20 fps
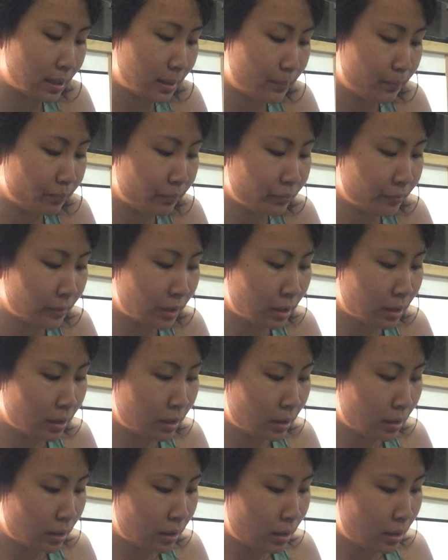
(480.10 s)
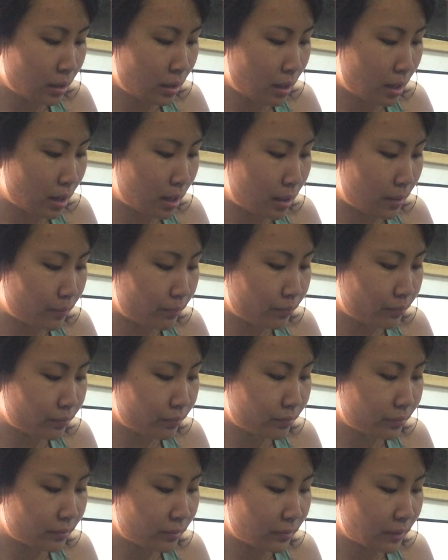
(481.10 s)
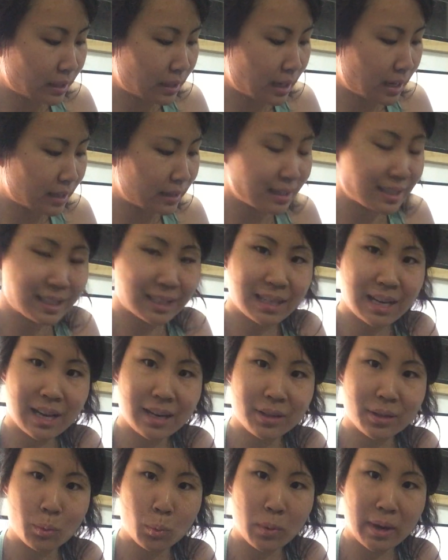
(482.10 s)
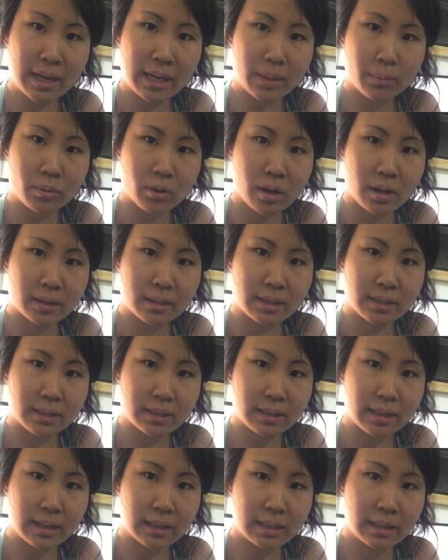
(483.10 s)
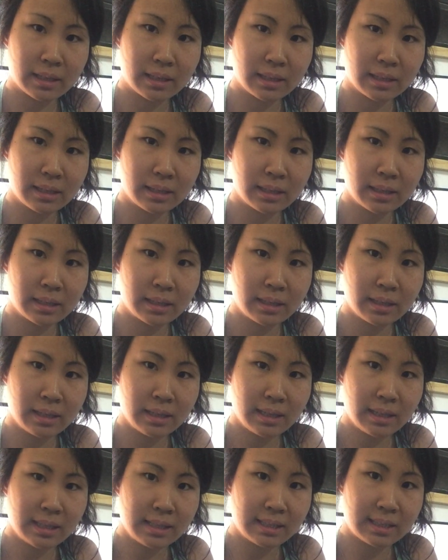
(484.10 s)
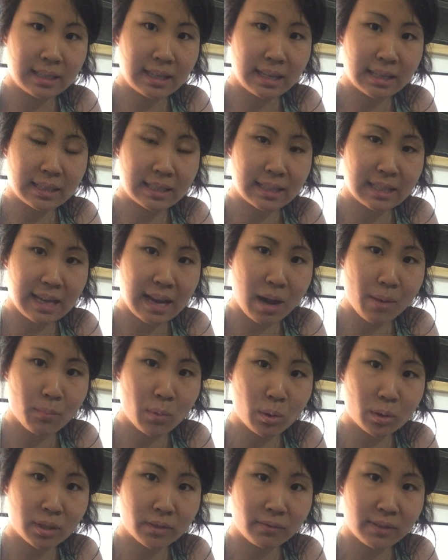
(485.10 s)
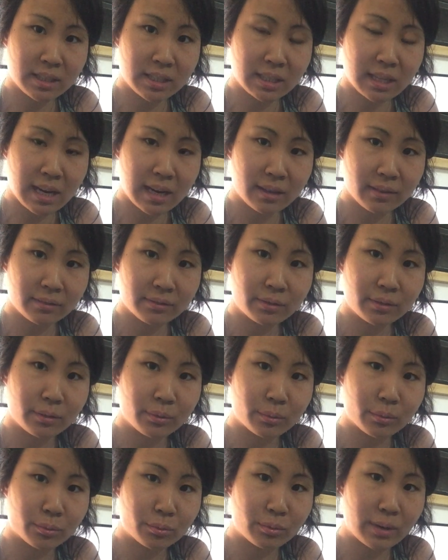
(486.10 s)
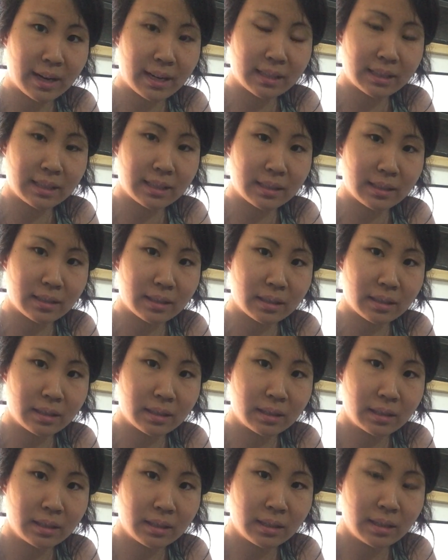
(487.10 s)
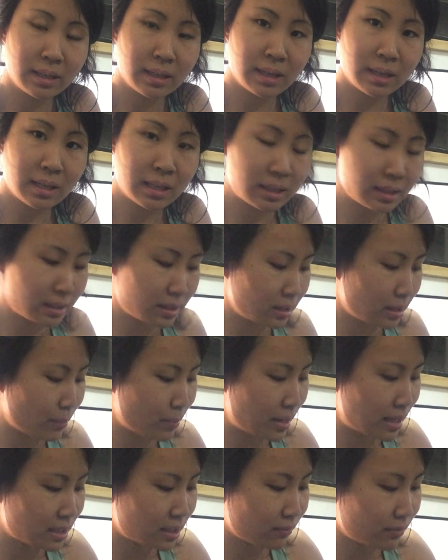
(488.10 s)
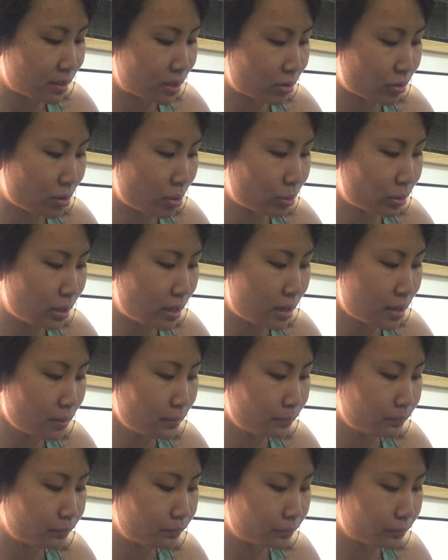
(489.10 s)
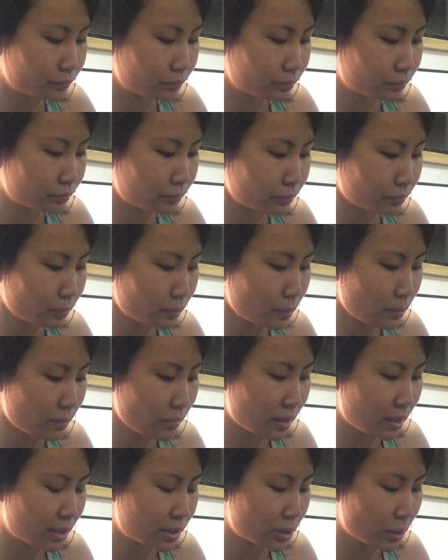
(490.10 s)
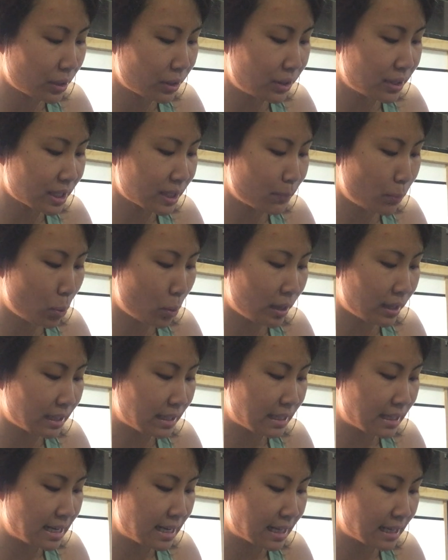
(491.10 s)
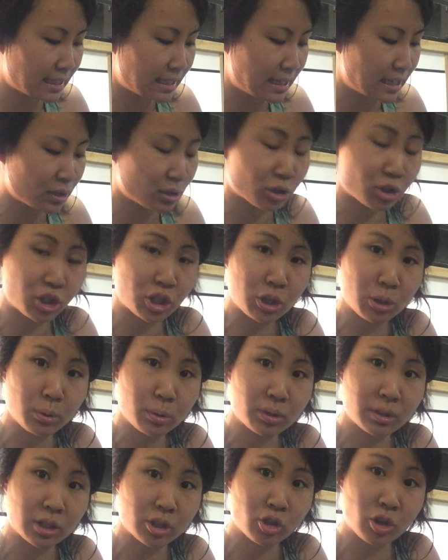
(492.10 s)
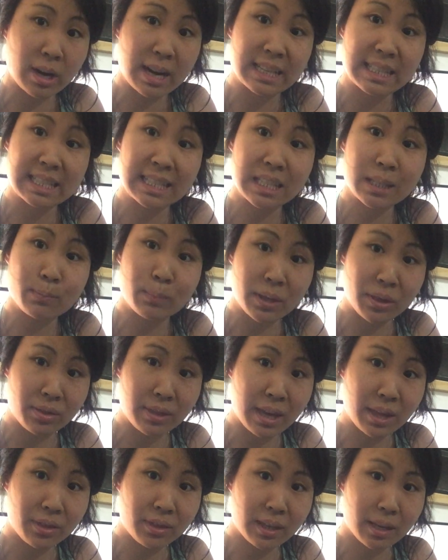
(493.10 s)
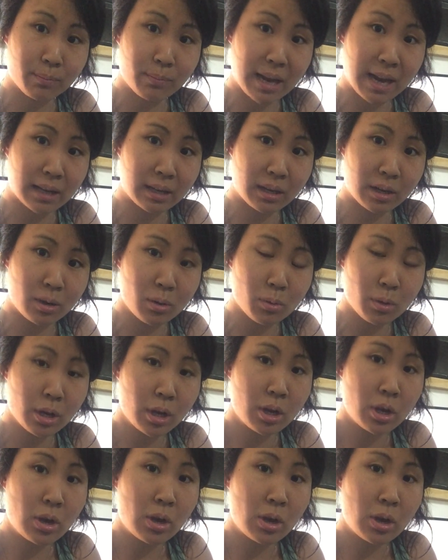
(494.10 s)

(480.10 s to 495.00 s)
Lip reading: up. And this is kind of the waiting process. Like, see how most of it's kind of right at the base of his throat there? So at this point, he can either choose to try and spit that thing back out,